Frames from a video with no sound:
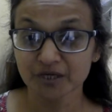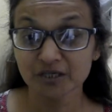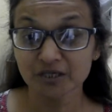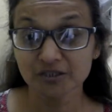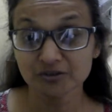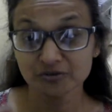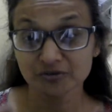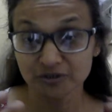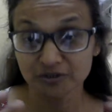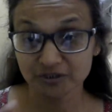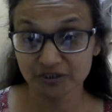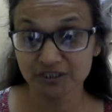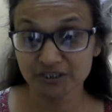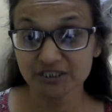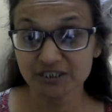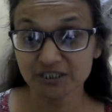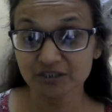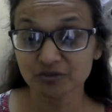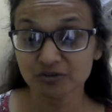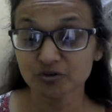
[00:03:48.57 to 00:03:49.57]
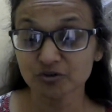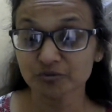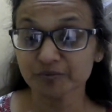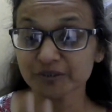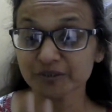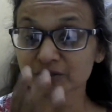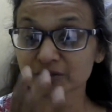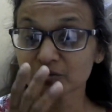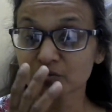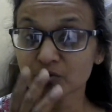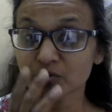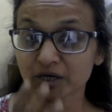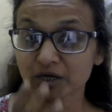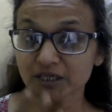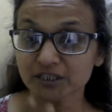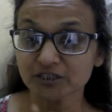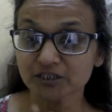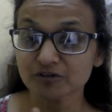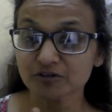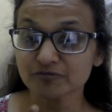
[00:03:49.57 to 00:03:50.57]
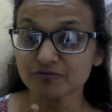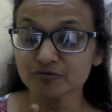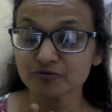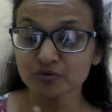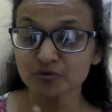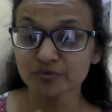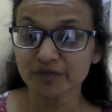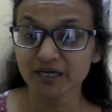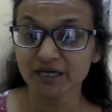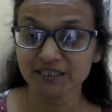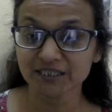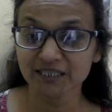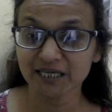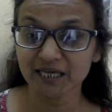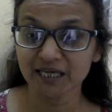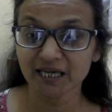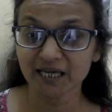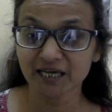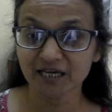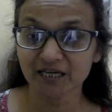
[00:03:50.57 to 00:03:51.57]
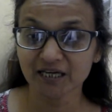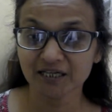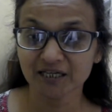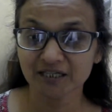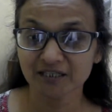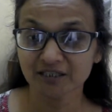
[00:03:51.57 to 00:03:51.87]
So the reason could be the quality of food we are taking,